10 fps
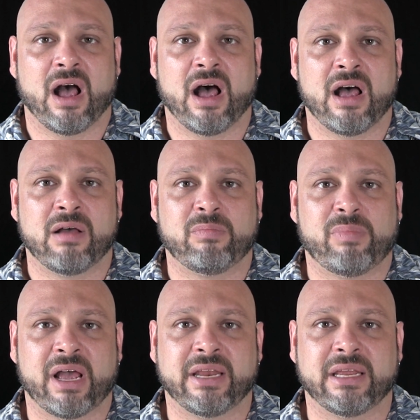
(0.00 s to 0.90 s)

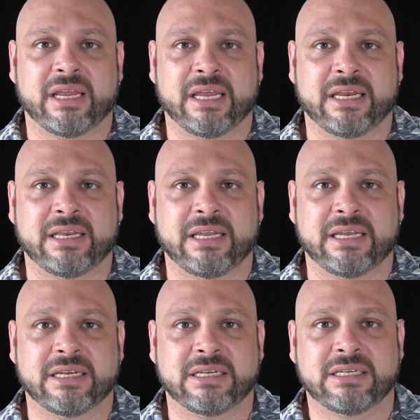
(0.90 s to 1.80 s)
But it
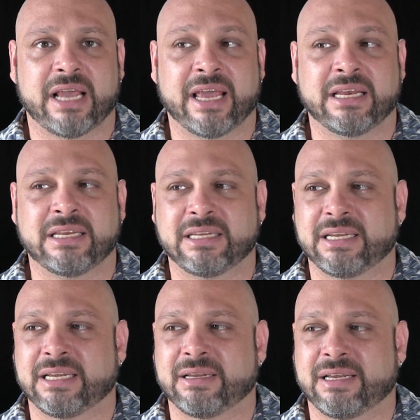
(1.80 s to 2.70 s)
is, and
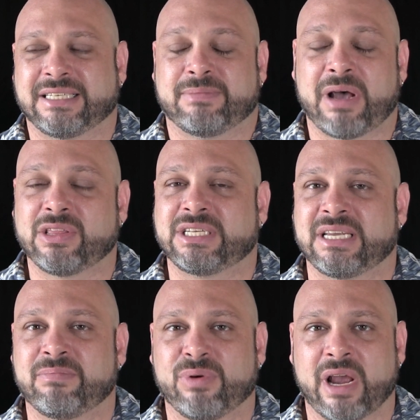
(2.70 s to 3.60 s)
it's about the
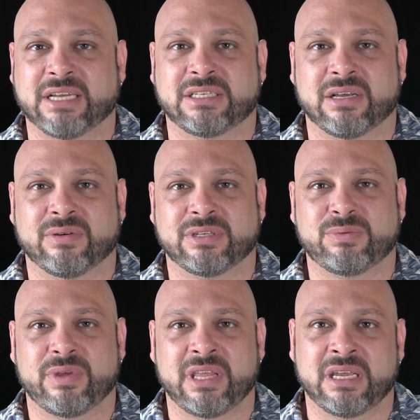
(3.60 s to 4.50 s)
same price though.
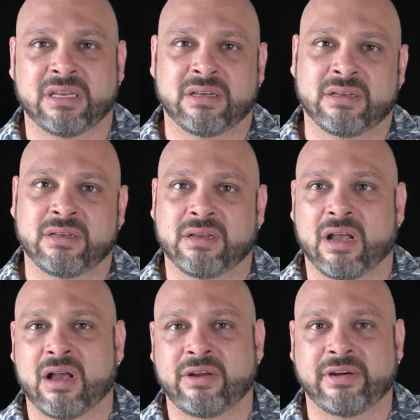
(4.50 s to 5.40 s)
It's within
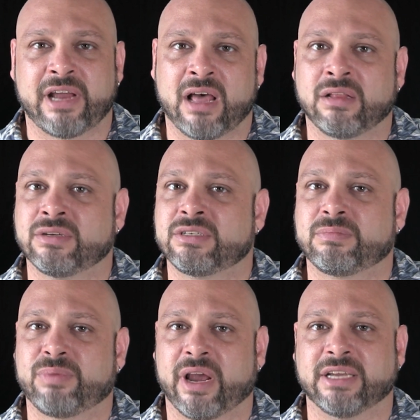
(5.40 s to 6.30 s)
$100
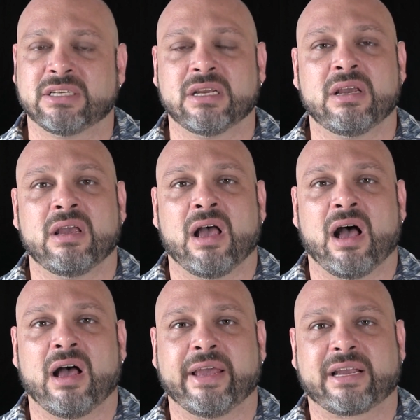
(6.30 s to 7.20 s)
price.
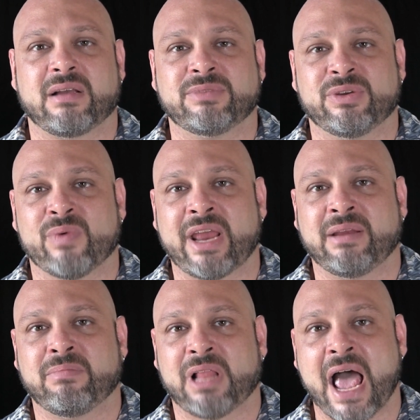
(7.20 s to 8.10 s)
It comes in red
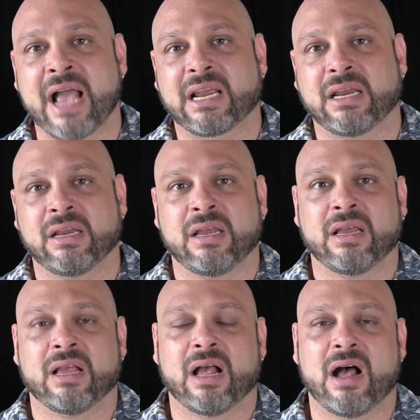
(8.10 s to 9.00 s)
and black.
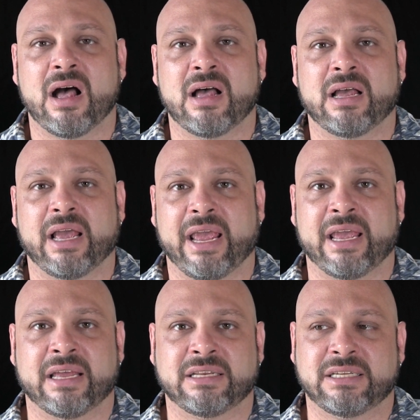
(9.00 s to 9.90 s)

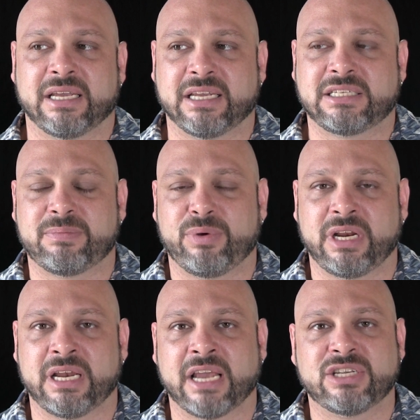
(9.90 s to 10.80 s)
And it's a
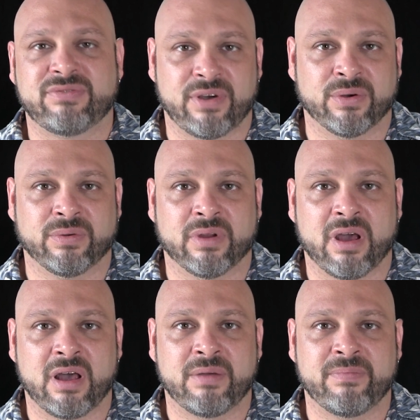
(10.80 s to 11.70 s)
pretty nice phone.
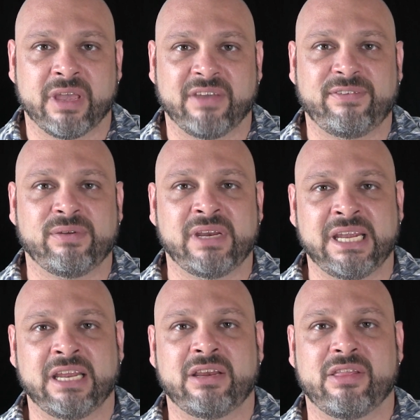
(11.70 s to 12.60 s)
If you
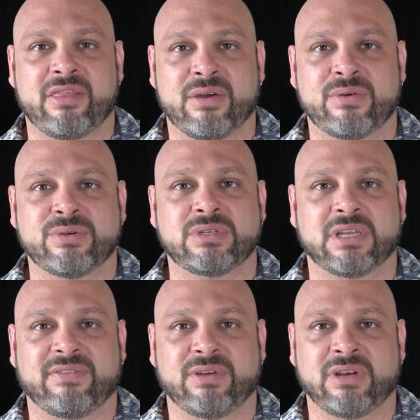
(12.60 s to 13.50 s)
need those,